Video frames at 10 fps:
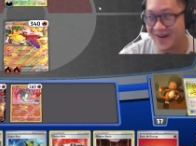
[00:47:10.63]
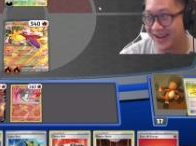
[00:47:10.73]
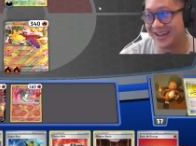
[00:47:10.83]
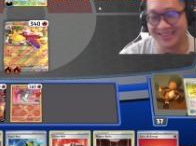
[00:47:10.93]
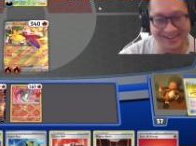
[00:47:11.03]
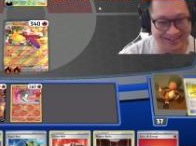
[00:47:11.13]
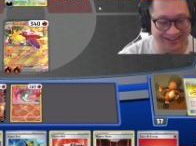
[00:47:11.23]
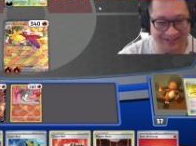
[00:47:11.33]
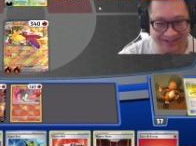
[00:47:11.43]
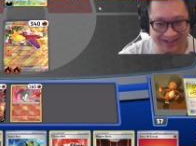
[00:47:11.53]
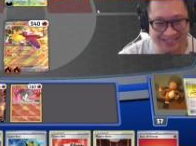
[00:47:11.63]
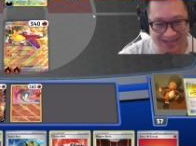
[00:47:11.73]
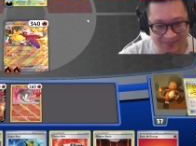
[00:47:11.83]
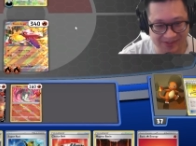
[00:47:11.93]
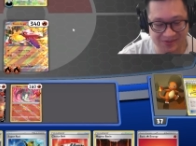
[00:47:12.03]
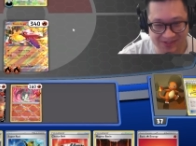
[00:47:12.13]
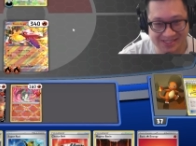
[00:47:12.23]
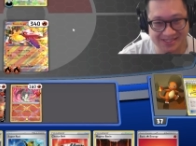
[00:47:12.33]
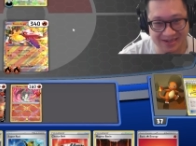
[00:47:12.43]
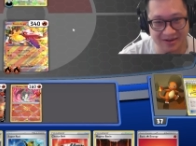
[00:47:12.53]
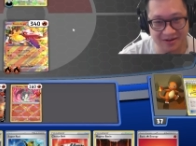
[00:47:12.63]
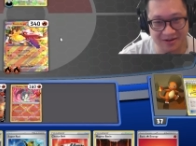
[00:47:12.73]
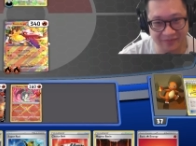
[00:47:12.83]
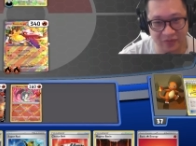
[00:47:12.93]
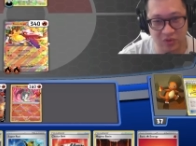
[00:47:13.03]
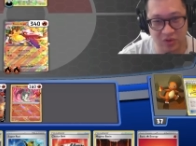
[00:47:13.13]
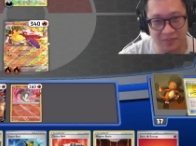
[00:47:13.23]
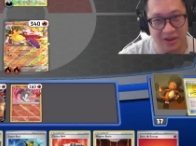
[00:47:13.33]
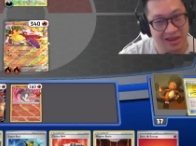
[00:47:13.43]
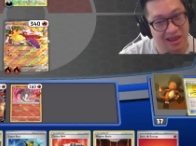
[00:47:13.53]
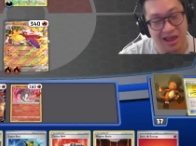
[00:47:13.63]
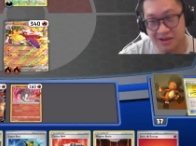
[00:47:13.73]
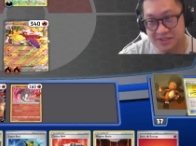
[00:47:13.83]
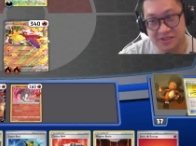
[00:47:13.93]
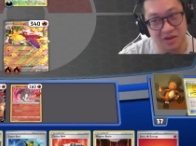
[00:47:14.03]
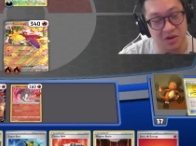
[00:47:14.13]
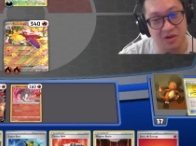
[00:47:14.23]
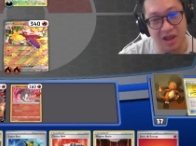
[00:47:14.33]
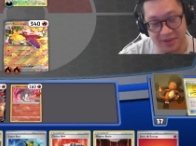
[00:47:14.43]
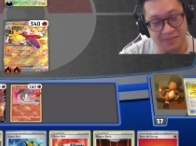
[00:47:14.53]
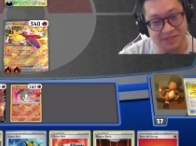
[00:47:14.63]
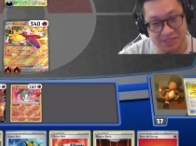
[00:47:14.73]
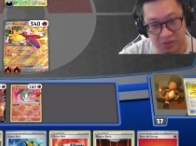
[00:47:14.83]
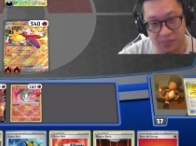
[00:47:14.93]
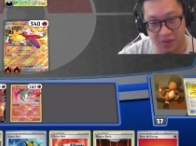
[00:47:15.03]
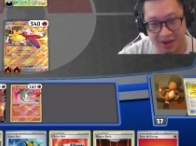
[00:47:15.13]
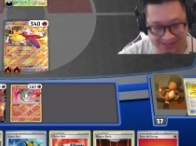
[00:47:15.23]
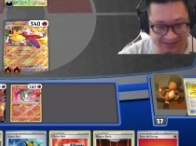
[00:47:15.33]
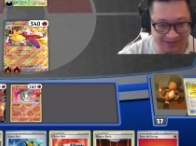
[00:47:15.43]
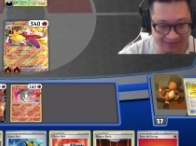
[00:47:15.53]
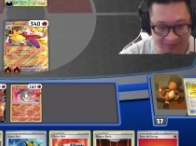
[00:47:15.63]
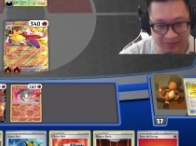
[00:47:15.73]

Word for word: I got lucky and he couldn't attack me. So this is going to hurt for... I'll still... I mean, I'm still in the prize lead here.